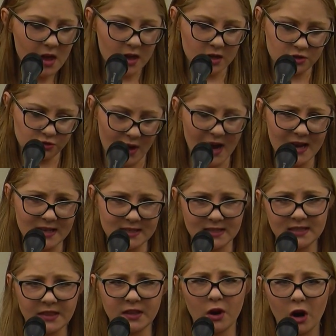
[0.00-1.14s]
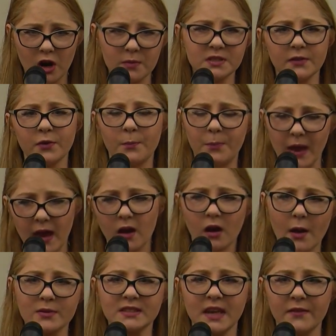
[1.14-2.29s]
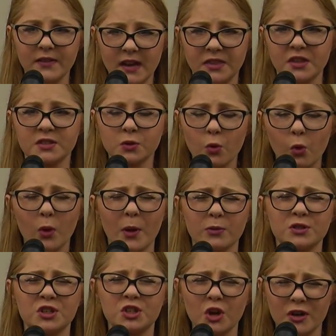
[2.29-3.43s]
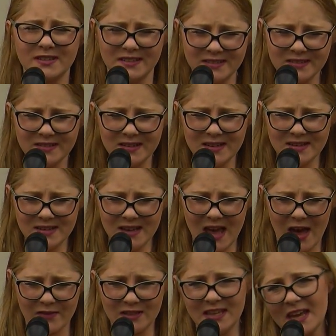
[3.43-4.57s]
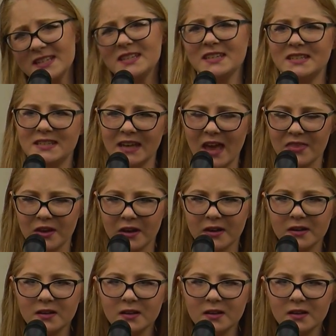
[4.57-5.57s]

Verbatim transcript: and dries inside the arms of a bear I was given at the school we both should have attended together.